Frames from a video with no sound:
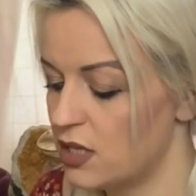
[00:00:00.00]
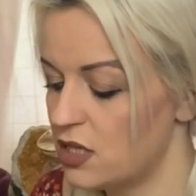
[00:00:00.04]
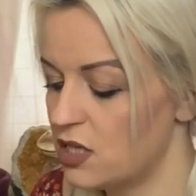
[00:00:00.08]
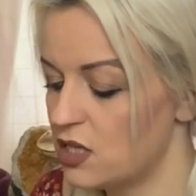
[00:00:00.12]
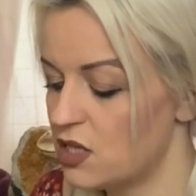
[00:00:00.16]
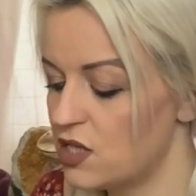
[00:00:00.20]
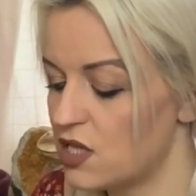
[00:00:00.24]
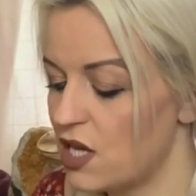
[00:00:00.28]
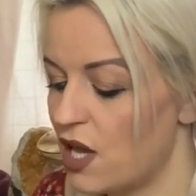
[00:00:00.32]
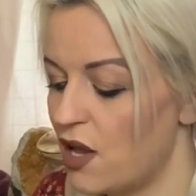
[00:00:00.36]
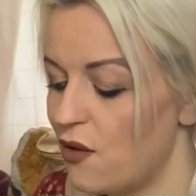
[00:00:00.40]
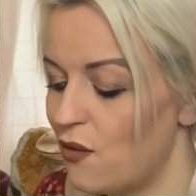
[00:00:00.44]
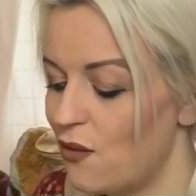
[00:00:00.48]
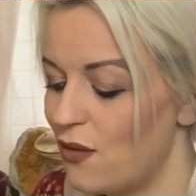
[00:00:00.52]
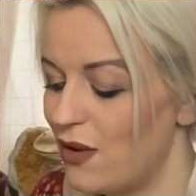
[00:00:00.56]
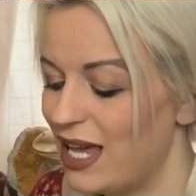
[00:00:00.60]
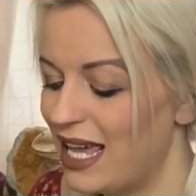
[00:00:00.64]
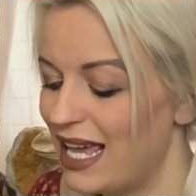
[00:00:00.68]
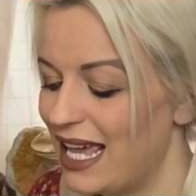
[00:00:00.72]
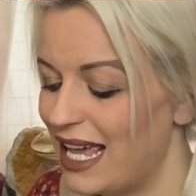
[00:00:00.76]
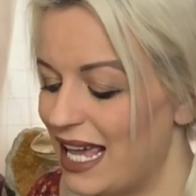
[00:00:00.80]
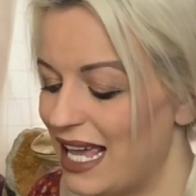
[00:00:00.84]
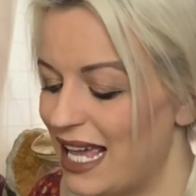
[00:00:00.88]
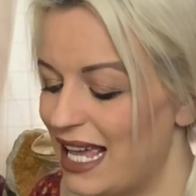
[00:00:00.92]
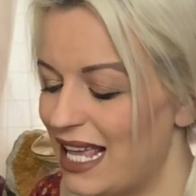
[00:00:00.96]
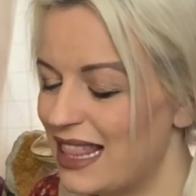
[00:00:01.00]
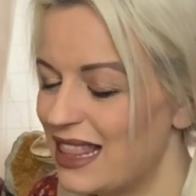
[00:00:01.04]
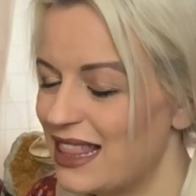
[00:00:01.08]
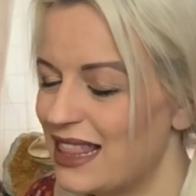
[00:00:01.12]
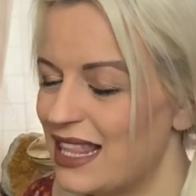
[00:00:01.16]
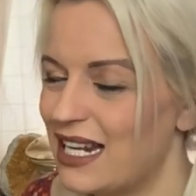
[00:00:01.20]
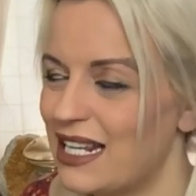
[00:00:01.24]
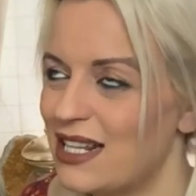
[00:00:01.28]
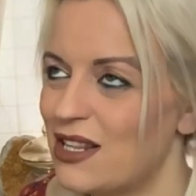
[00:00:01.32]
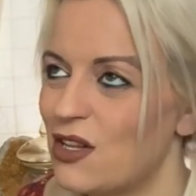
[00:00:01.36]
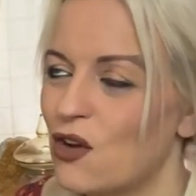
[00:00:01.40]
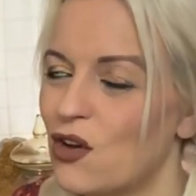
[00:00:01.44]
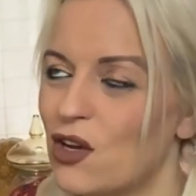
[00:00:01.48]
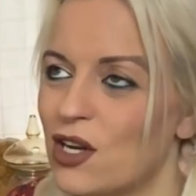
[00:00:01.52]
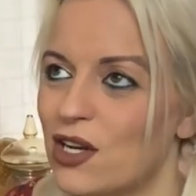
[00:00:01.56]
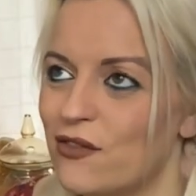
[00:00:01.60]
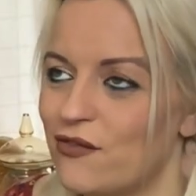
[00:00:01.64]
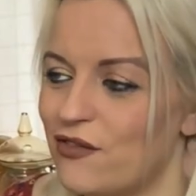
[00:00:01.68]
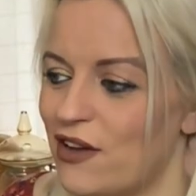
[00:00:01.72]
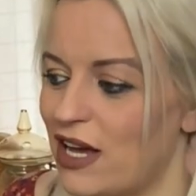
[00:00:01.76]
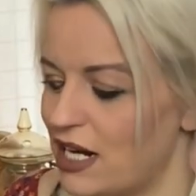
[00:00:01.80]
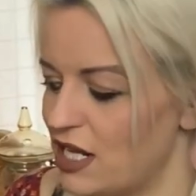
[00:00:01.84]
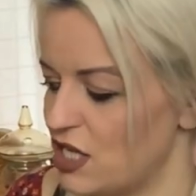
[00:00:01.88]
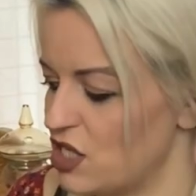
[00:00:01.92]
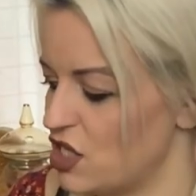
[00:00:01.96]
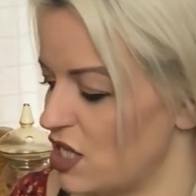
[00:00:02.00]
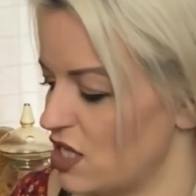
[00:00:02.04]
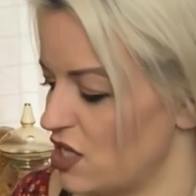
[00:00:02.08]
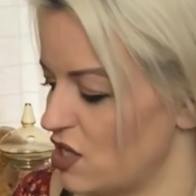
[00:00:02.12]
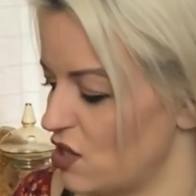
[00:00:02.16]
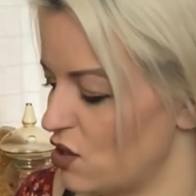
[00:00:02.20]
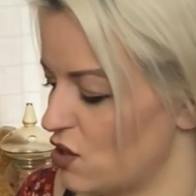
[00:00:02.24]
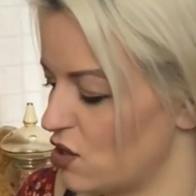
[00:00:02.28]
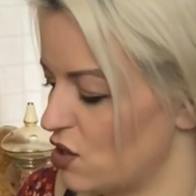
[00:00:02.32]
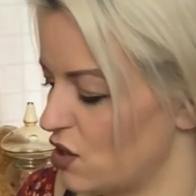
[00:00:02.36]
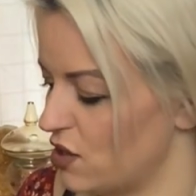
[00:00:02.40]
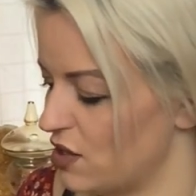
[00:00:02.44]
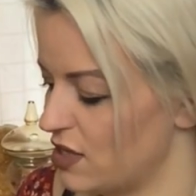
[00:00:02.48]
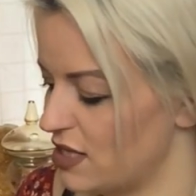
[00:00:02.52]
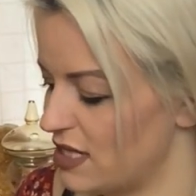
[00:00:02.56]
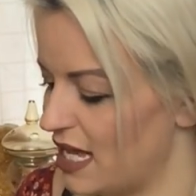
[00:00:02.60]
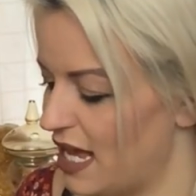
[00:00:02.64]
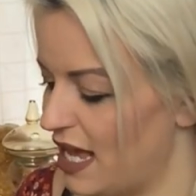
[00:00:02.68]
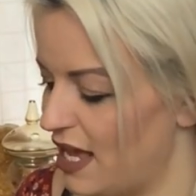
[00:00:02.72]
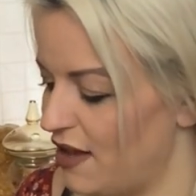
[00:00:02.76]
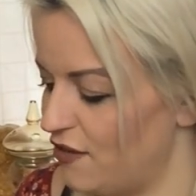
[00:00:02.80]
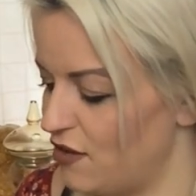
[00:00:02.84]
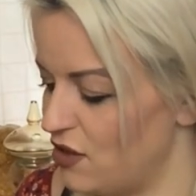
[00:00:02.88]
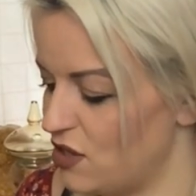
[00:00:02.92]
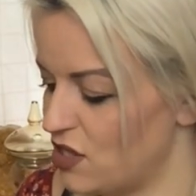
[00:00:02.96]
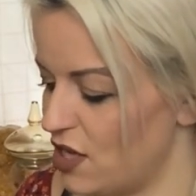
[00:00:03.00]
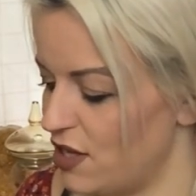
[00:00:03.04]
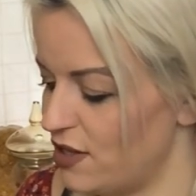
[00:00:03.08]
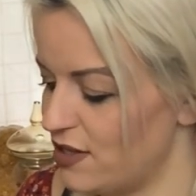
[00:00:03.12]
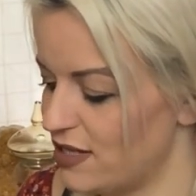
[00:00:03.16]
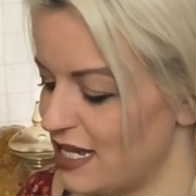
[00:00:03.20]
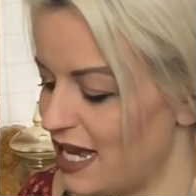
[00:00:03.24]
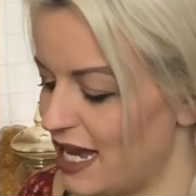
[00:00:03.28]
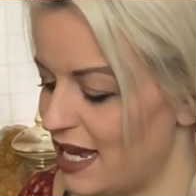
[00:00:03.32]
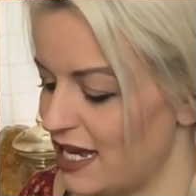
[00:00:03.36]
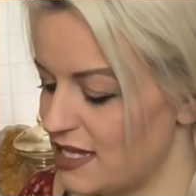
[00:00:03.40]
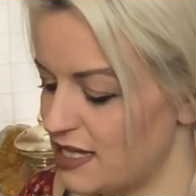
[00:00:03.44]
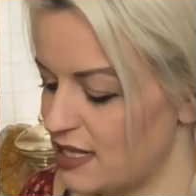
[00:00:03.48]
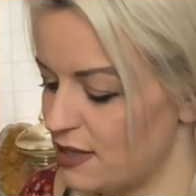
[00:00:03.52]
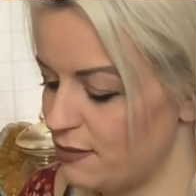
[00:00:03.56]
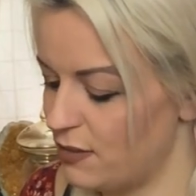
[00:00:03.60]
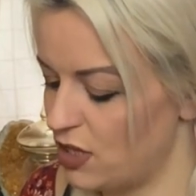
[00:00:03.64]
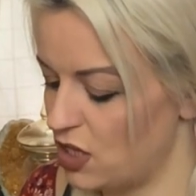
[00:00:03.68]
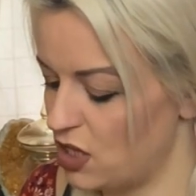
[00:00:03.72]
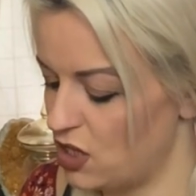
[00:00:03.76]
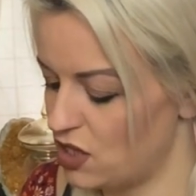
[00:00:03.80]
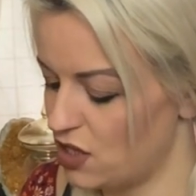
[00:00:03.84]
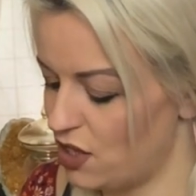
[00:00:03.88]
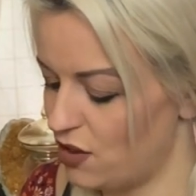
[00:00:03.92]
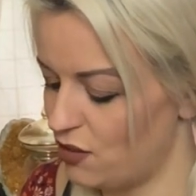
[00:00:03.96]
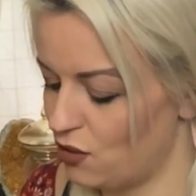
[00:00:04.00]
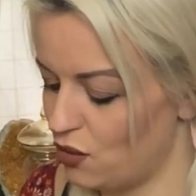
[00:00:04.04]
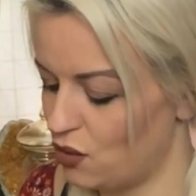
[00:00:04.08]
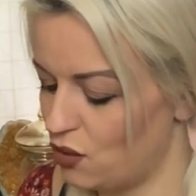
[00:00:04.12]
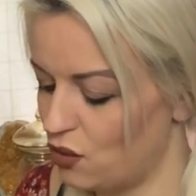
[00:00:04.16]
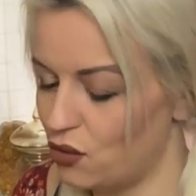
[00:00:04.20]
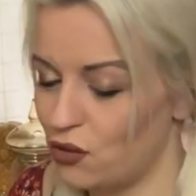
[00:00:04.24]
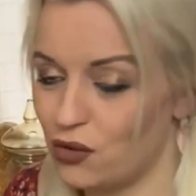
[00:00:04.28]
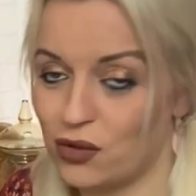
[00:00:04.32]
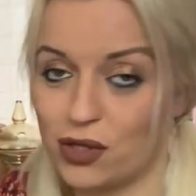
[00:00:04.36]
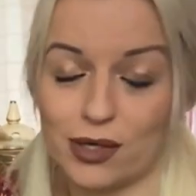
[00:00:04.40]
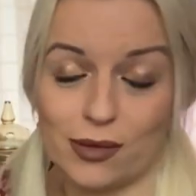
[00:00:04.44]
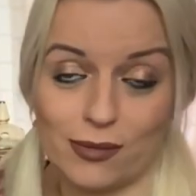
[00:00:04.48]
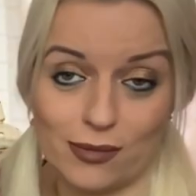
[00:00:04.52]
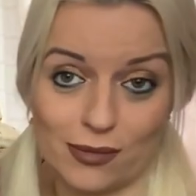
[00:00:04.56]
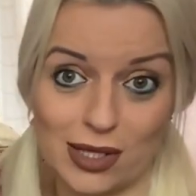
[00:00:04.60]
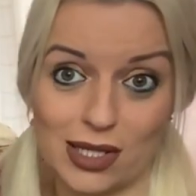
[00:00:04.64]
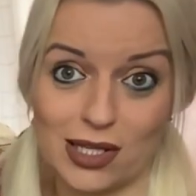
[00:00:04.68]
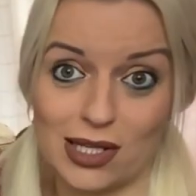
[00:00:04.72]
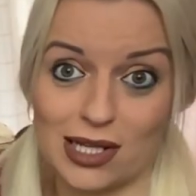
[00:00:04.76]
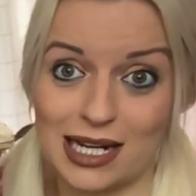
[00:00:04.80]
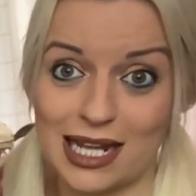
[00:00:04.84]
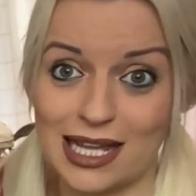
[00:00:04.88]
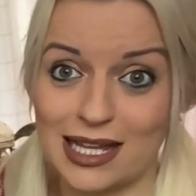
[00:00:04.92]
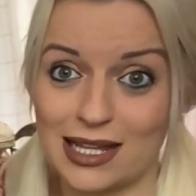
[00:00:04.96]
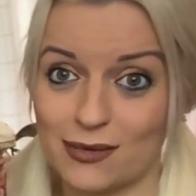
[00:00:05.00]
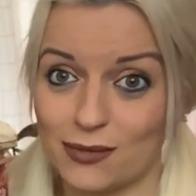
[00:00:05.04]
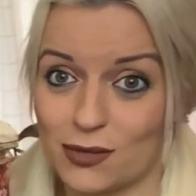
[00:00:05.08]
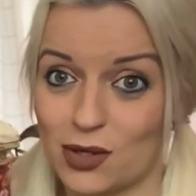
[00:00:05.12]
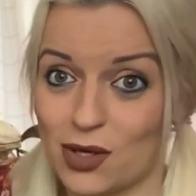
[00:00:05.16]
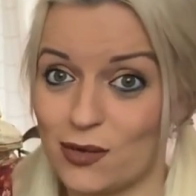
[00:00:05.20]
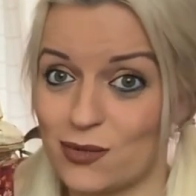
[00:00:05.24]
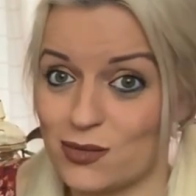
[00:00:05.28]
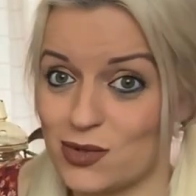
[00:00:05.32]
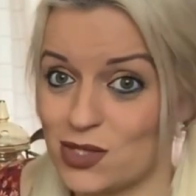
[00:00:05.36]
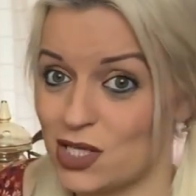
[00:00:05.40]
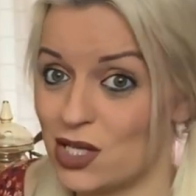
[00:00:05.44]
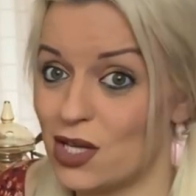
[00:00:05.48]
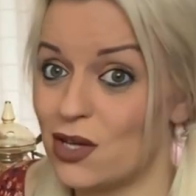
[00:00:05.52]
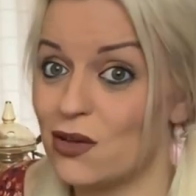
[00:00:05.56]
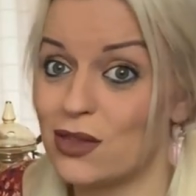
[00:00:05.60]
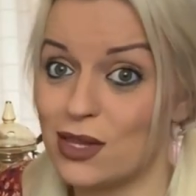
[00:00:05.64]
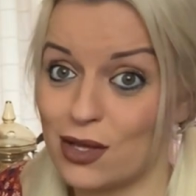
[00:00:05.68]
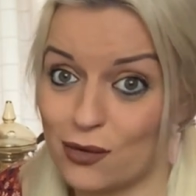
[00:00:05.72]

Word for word: So they're not going to vanish into the sunset if you don't text them and you don't call them and you let them come to you.